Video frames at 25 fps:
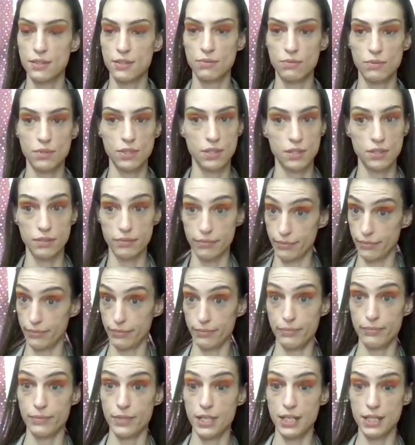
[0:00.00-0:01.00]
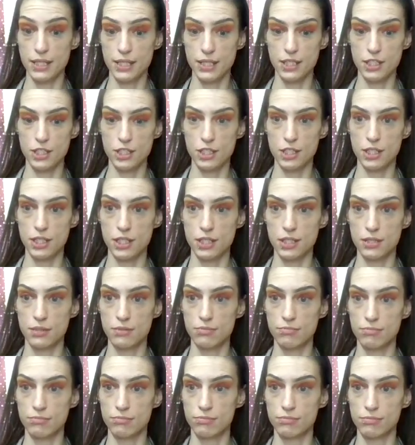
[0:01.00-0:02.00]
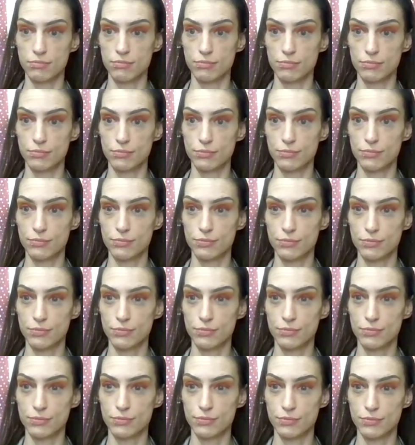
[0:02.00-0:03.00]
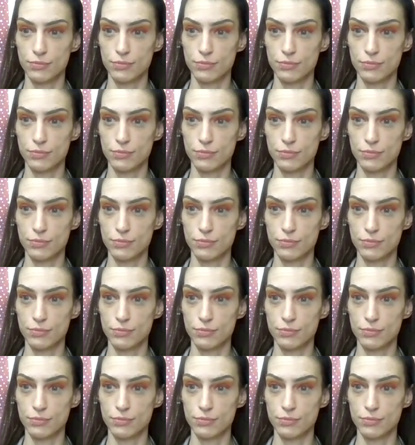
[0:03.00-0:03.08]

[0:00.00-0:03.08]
Well, not touching nothing. I can't see nothing right there.